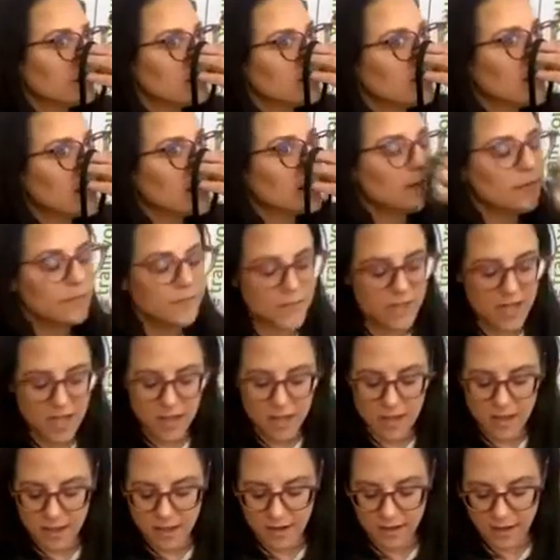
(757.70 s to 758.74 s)
right?
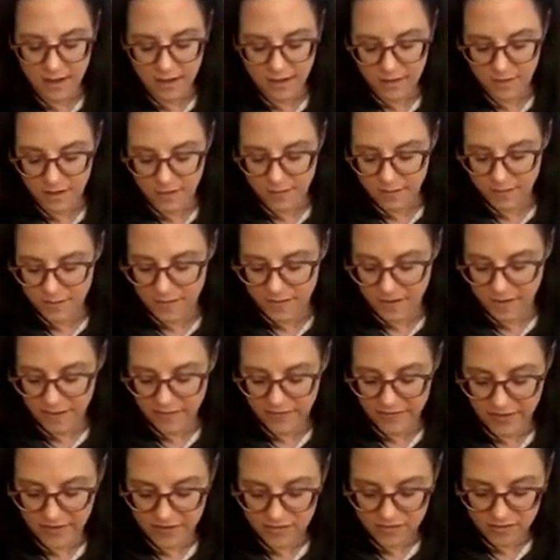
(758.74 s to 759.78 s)
The
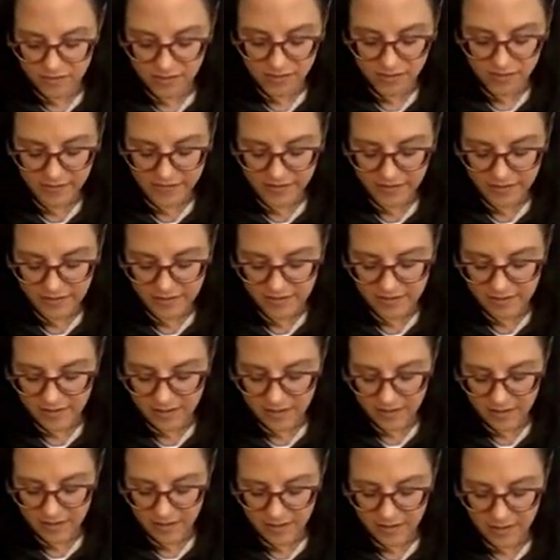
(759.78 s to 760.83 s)
inventor of this
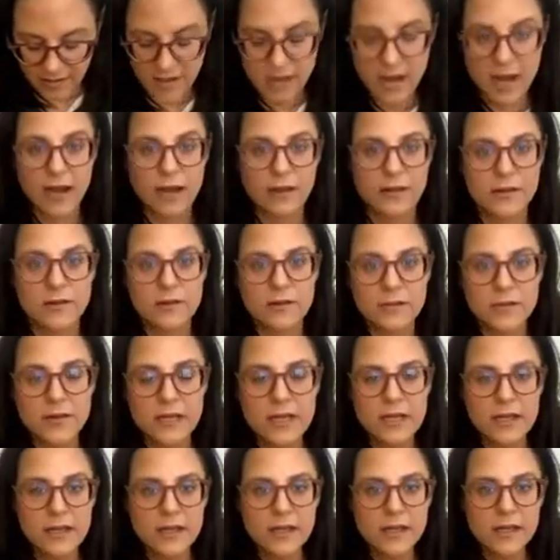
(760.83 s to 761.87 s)
collar.
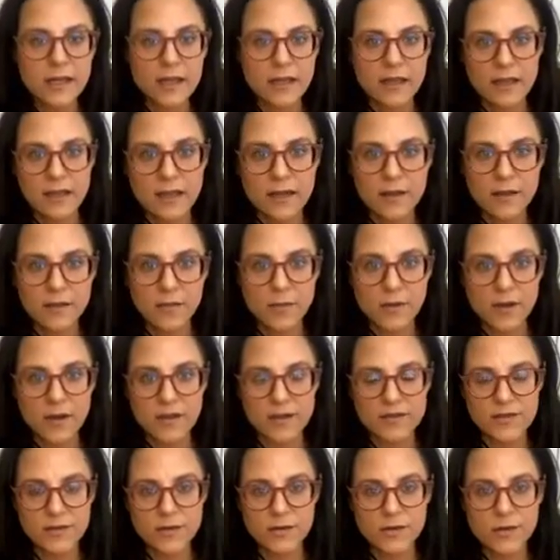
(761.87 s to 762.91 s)
He
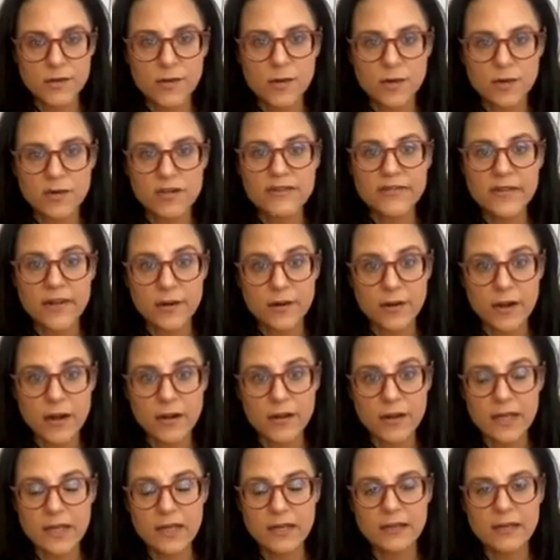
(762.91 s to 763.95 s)
was a horse
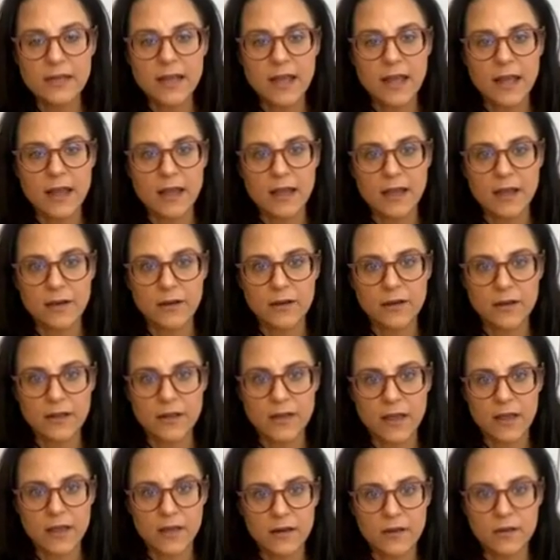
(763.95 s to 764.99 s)
veterinarian and
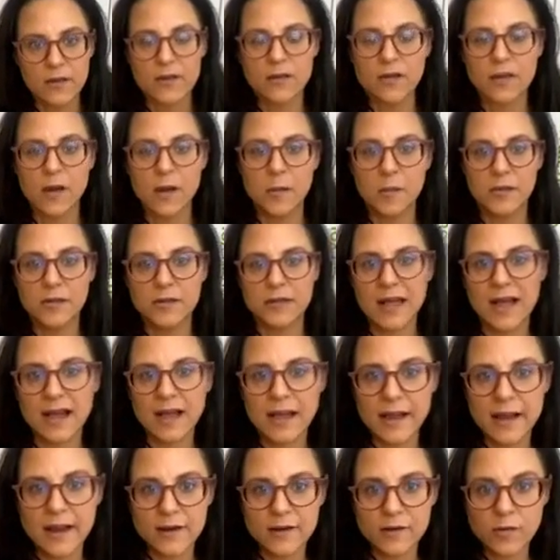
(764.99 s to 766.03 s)
then
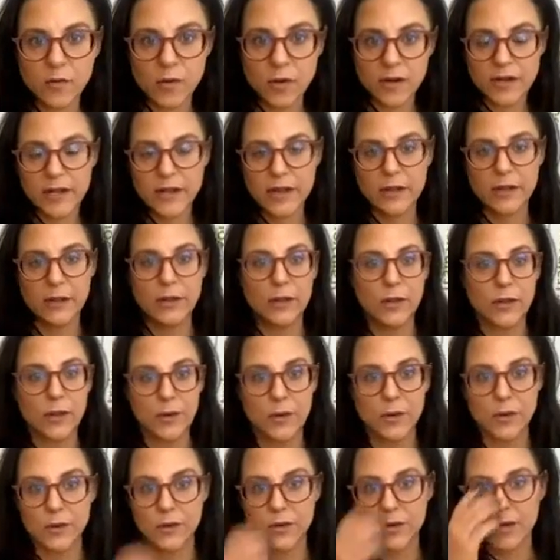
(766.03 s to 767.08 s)
applied what he
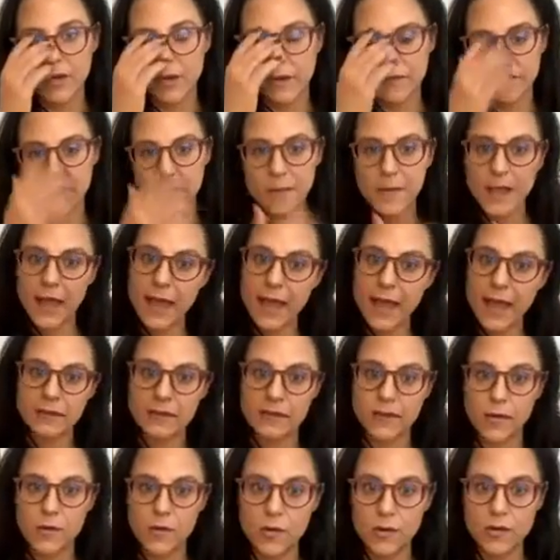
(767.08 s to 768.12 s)
learned from
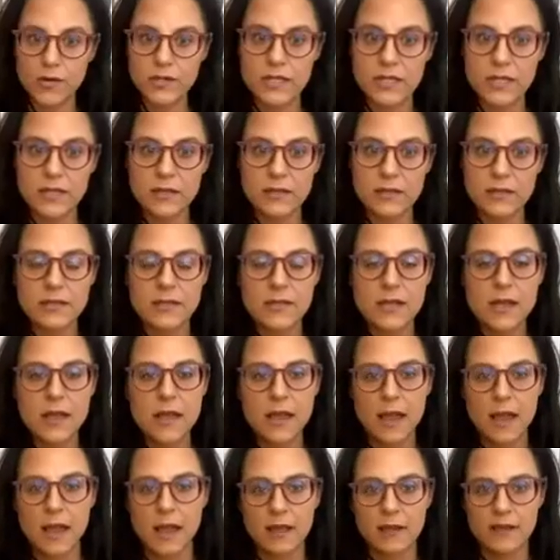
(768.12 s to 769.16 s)
handling horses
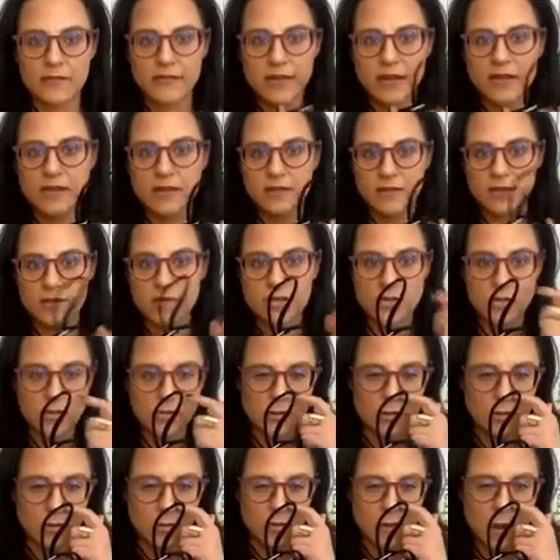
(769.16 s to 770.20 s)
and invented this
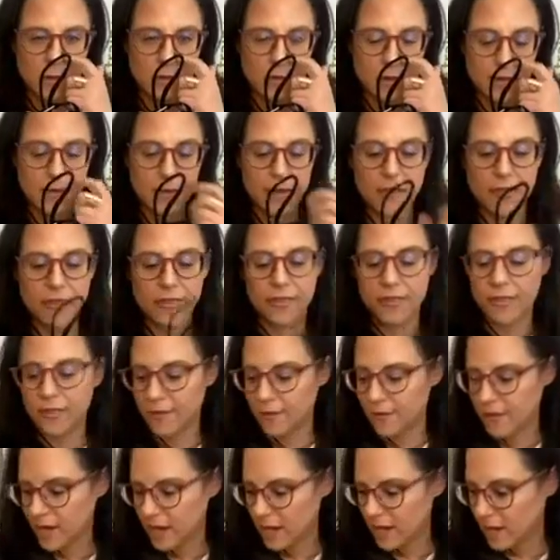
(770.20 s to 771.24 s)
tool probably about
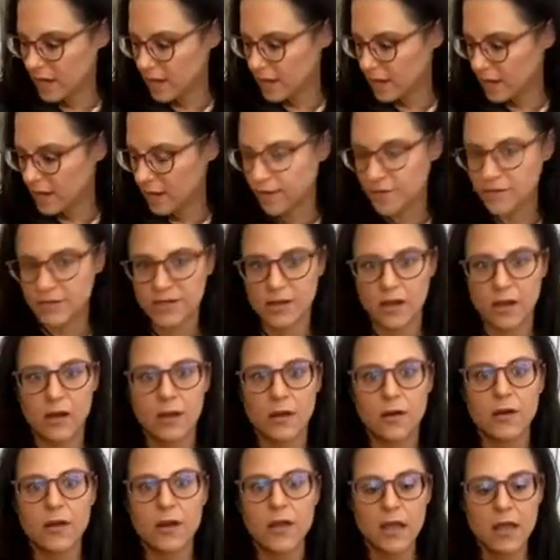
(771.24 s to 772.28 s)
30 years ago.